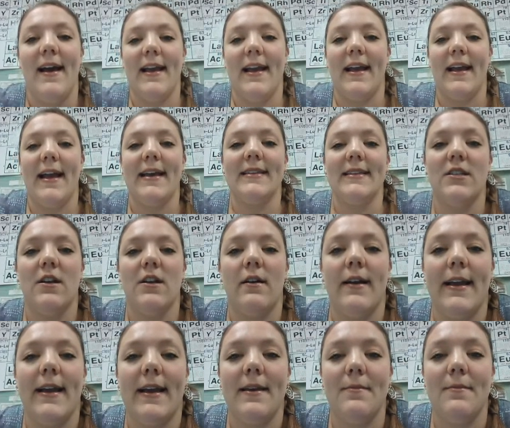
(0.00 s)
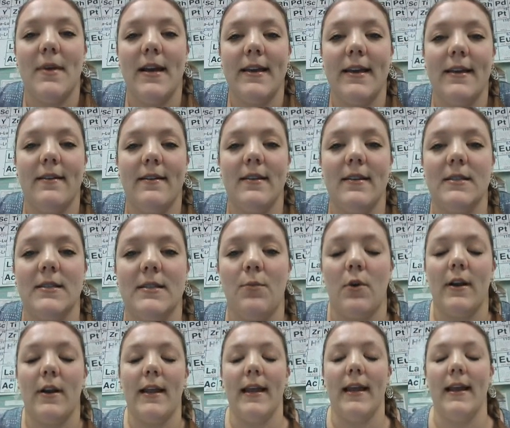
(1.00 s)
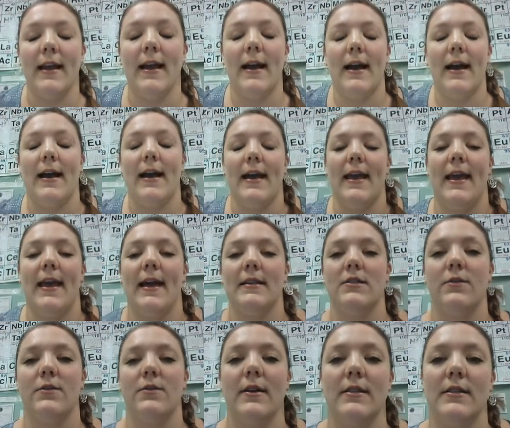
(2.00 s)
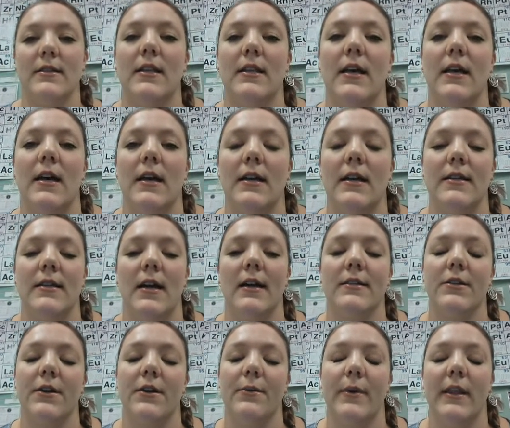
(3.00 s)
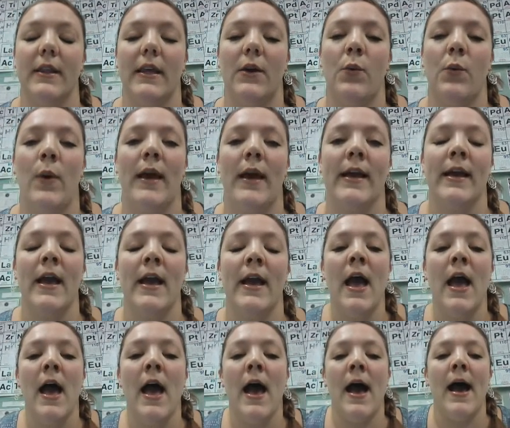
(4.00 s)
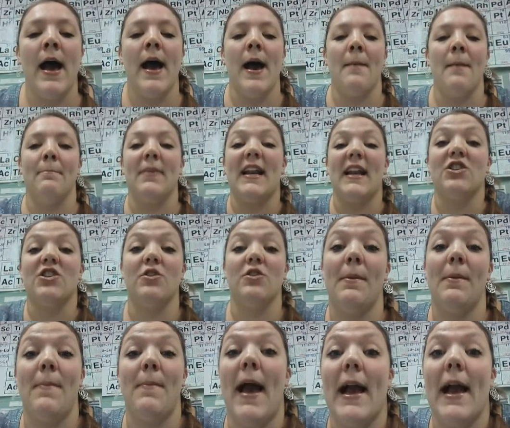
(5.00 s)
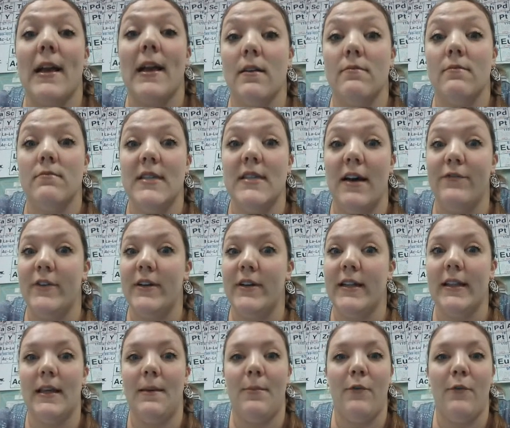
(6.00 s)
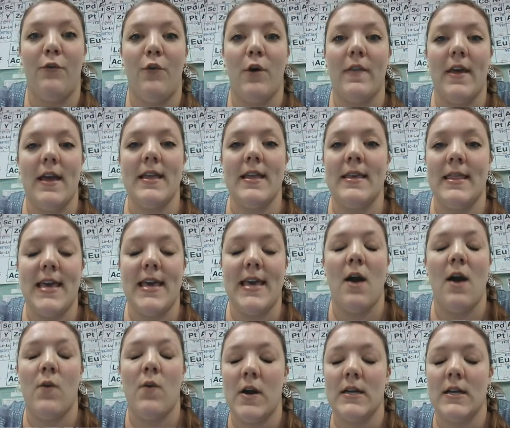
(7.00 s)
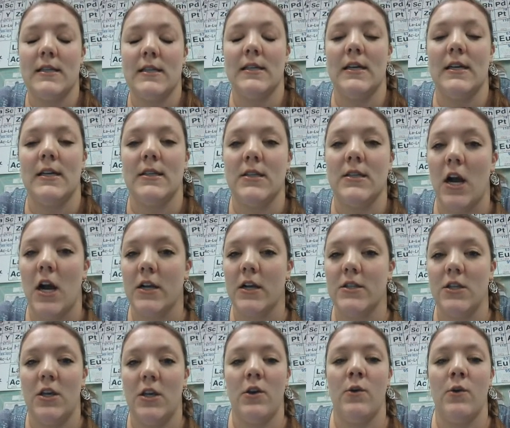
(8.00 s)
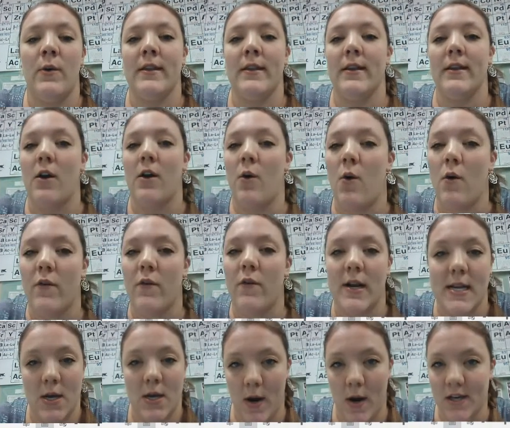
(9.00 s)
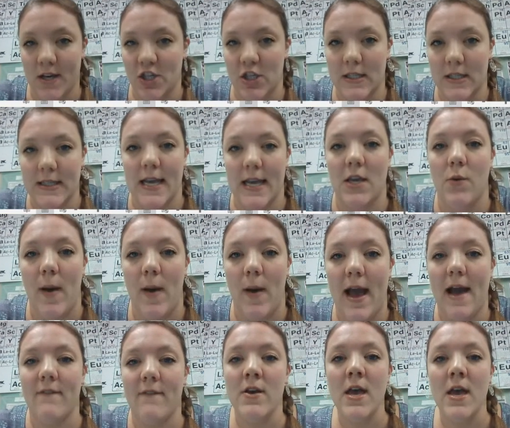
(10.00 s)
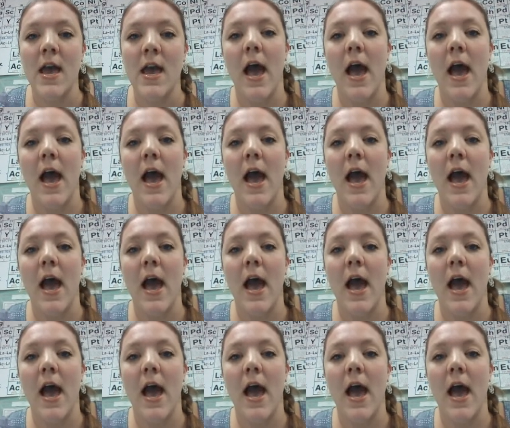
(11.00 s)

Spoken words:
Hi guys, sorry I am not here this morning. I had to run to the doctor really quick, but I should be back definitely before the end of the hour to talk to you and to go over any questions that you have.